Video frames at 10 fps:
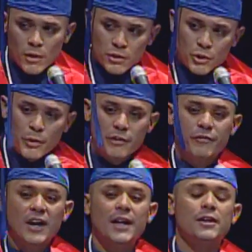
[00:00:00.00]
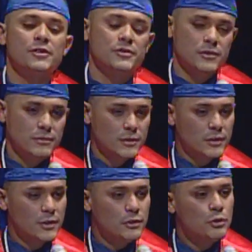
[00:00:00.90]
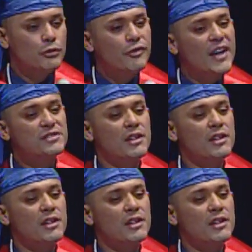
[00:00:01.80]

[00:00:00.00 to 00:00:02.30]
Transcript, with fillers: You are the fighters. You faced